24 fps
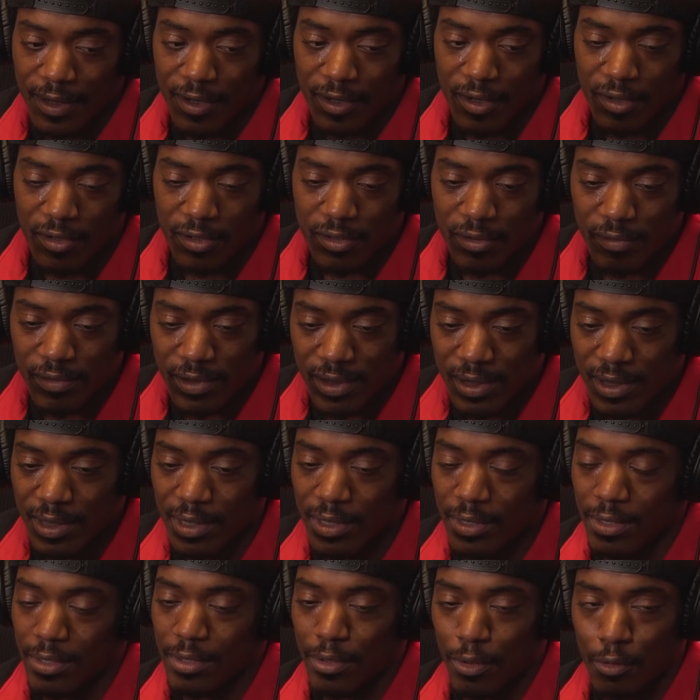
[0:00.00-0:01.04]
Because obviously,
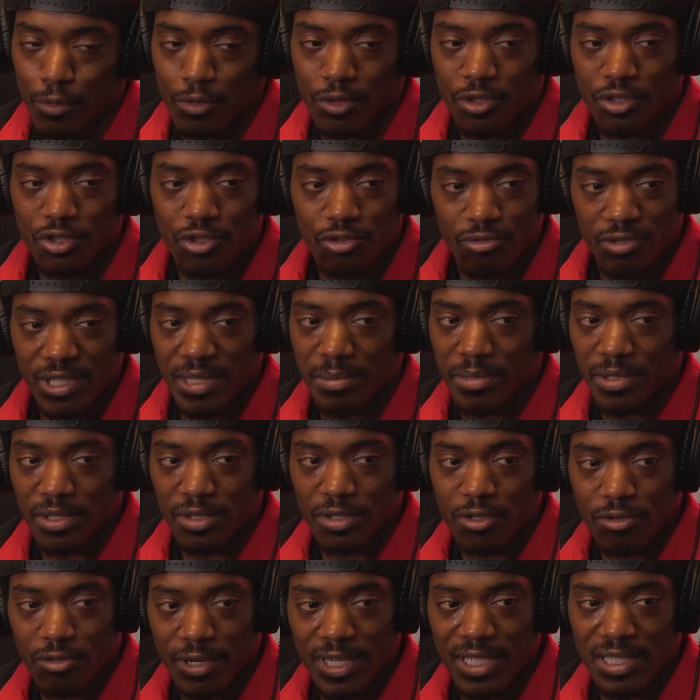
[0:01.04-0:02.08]
you know, the streams
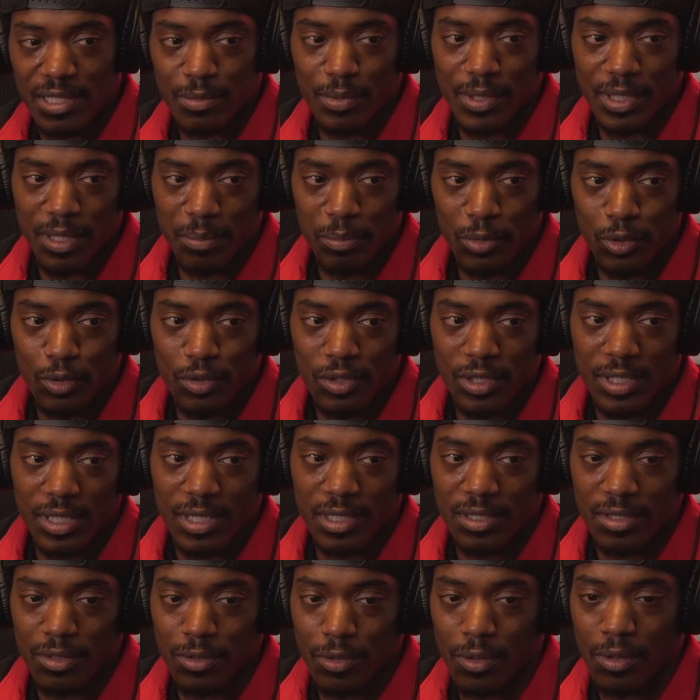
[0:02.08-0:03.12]
is crazy with the music.
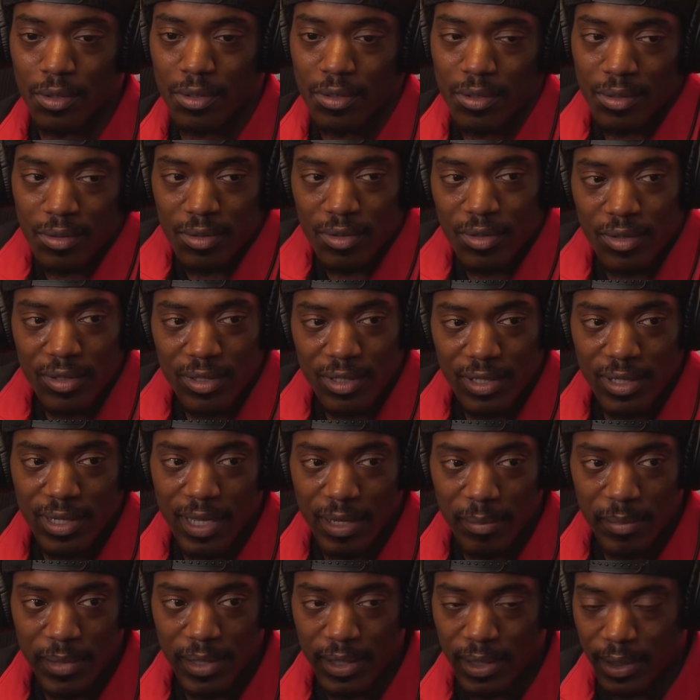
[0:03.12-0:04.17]
It's not, you
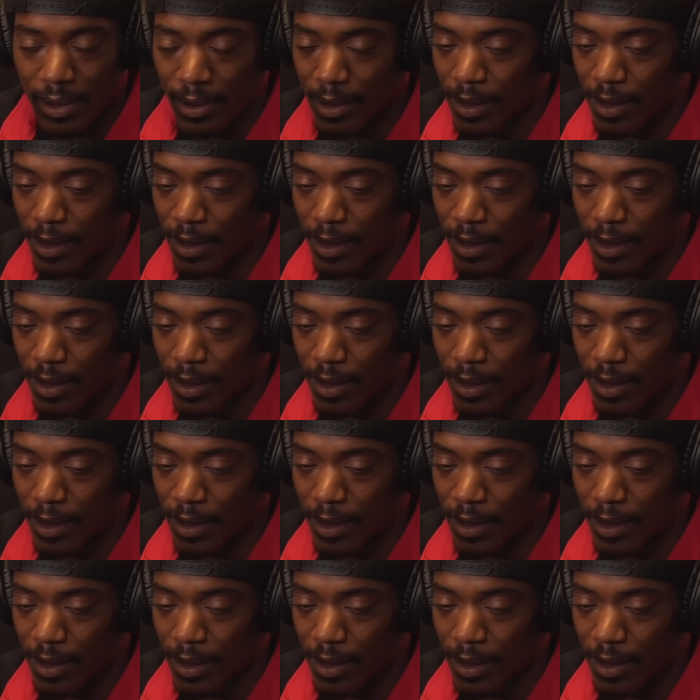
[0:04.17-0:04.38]
get me?